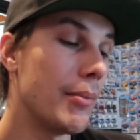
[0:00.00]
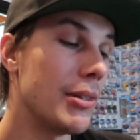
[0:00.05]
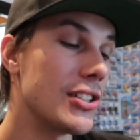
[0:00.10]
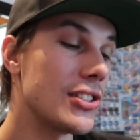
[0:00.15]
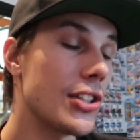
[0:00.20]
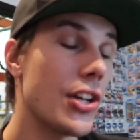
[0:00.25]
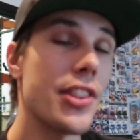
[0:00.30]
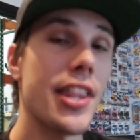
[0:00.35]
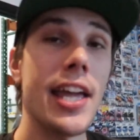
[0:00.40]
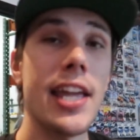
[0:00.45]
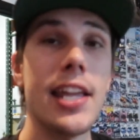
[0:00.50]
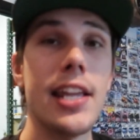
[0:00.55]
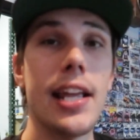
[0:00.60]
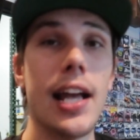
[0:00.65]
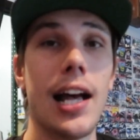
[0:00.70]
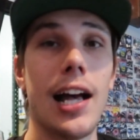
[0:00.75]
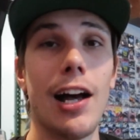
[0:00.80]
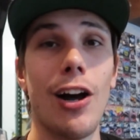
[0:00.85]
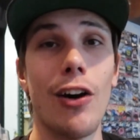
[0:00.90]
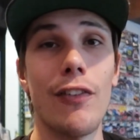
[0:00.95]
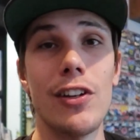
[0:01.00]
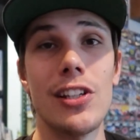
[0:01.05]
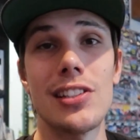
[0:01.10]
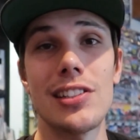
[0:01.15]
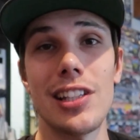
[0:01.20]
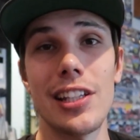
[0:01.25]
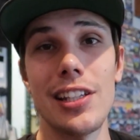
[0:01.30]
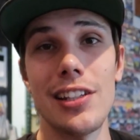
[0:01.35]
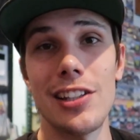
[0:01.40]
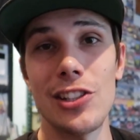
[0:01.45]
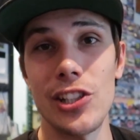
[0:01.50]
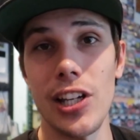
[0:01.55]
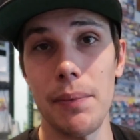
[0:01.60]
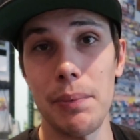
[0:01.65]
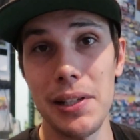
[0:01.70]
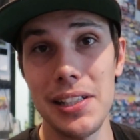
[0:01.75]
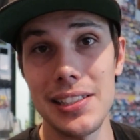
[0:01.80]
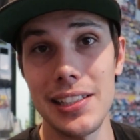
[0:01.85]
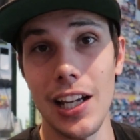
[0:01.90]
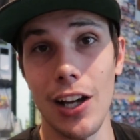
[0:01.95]
So they, obviously, the
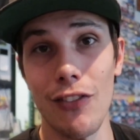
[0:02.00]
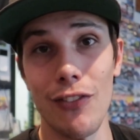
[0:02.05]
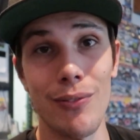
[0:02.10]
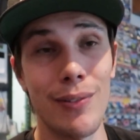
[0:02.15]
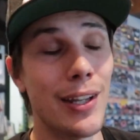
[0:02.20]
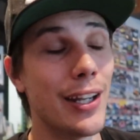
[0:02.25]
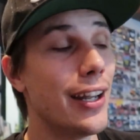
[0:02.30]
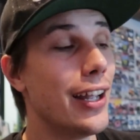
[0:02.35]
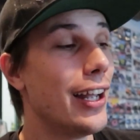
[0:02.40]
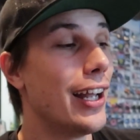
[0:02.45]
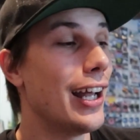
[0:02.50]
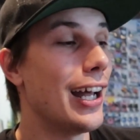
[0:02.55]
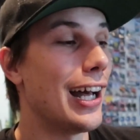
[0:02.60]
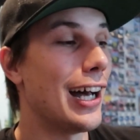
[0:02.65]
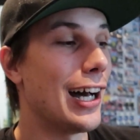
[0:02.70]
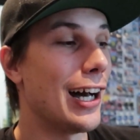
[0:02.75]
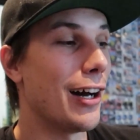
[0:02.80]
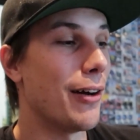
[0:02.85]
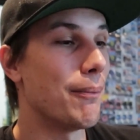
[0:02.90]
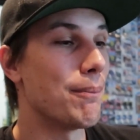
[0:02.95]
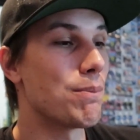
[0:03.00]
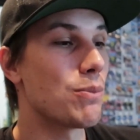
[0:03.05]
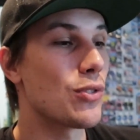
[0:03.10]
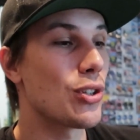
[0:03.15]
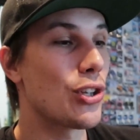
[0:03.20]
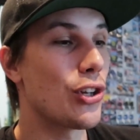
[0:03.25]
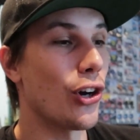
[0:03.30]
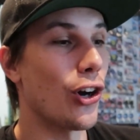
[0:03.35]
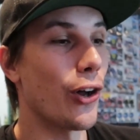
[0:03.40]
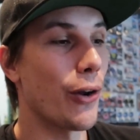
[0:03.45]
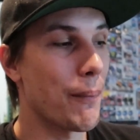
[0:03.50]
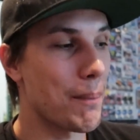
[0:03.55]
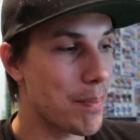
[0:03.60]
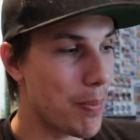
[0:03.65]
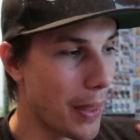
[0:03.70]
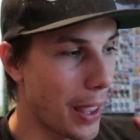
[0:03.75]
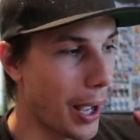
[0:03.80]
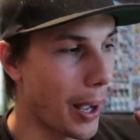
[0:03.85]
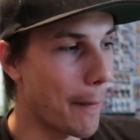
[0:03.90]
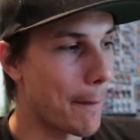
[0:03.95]
Japanese government got
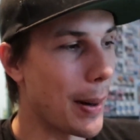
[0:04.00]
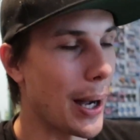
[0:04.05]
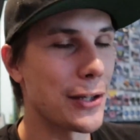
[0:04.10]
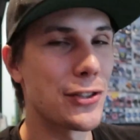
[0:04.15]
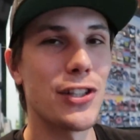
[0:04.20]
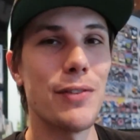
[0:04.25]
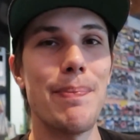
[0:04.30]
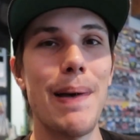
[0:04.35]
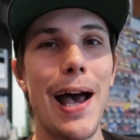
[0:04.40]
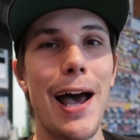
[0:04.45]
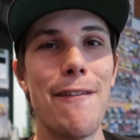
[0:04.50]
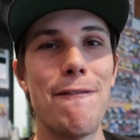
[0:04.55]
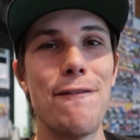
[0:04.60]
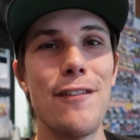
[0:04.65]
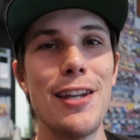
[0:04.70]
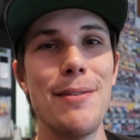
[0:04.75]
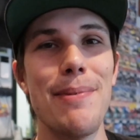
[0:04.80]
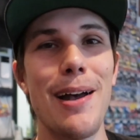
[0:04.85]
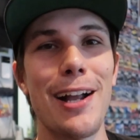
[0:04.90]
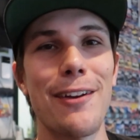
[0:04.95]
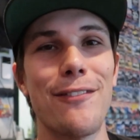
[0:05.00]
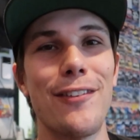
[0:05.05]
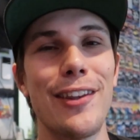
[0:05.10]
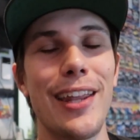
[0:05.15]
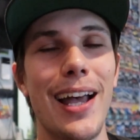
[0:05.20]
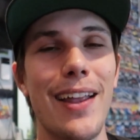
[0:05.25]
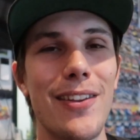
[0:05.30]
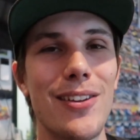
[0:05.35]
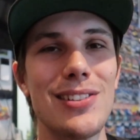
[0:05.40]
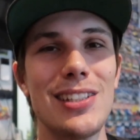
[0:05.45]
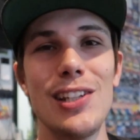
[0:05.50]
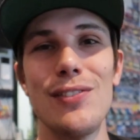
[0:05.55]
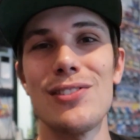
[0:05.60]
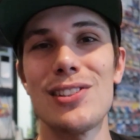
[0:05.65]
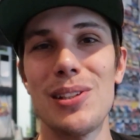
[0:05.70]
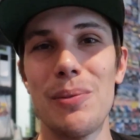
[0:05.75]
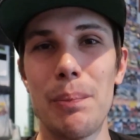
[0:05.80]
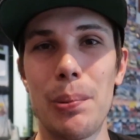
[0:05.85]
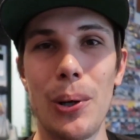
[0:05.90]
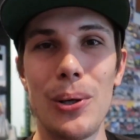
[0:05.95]
a bunch of bad feedback for that. There was even
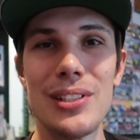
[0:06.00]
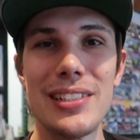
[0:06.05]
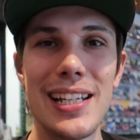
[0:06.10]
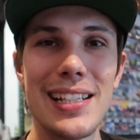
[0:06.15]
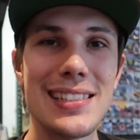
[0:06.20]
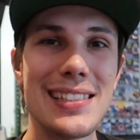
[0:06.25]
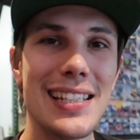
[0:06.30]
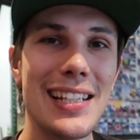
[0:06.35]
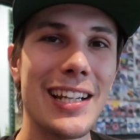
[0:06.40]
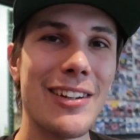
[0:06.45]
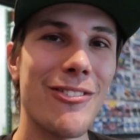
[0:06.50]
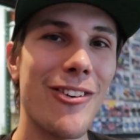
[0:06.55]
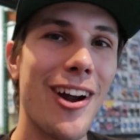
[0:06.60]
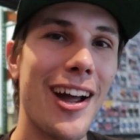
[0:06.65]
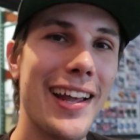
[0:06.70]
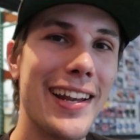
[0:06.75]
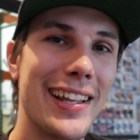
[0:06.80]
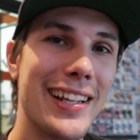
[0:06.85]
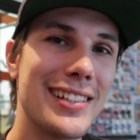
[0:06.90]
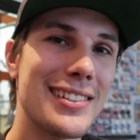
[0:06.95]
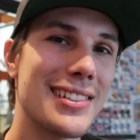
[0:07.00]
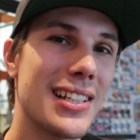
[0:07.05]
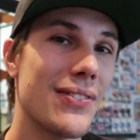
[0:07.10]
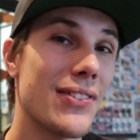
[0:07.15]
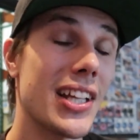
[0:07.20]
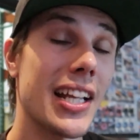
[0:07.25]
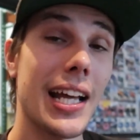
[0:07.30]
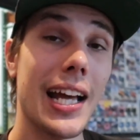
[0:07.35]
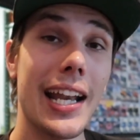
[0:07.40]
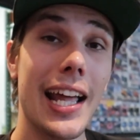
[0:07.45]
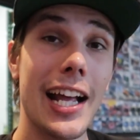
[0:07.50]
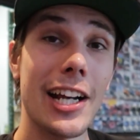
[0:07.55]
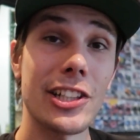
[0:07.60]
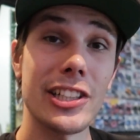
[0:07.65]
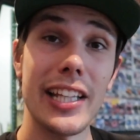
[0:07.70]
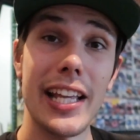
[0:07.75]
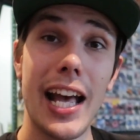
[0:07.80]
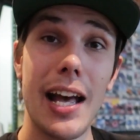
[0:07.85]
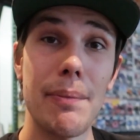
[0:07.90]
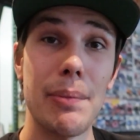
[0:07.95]
some protesting and rioting and stuff that kind of
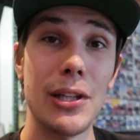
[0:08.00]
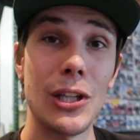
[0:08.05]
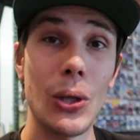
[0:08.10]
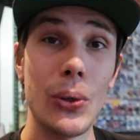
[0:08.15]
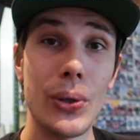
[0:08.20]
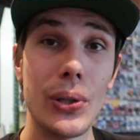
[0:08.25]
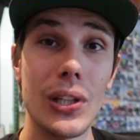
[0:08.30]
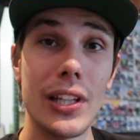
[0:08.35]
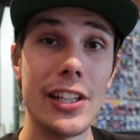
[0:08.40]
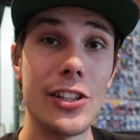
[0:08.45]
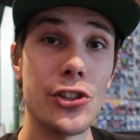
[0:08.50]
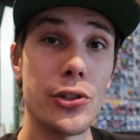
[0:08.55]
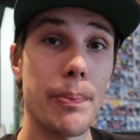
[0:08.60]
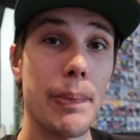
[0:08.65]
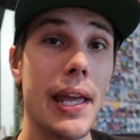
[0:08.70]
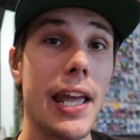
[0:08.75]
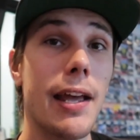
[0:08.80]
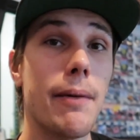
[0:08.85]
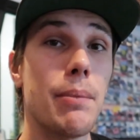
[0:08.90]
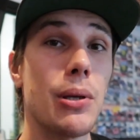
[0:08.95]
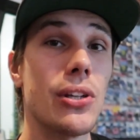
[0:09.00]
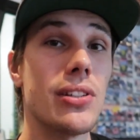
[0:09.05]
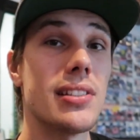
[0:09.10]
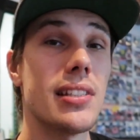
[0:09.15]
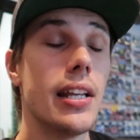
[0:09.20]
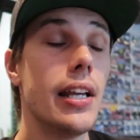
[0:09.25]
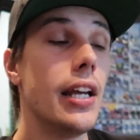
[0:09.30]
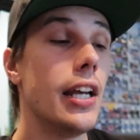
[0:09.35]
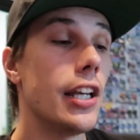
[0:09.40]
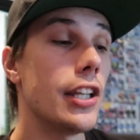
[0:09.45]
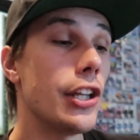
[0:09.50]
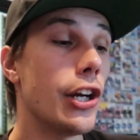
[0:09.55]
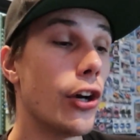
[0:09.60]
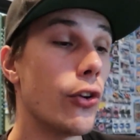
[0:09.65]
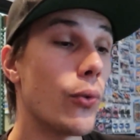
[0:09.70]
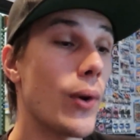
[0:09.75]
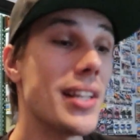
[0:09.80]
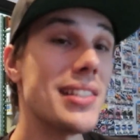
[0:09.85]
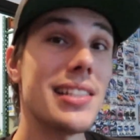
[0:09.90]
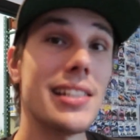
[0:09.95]
actually happened locally in Japan because, you know,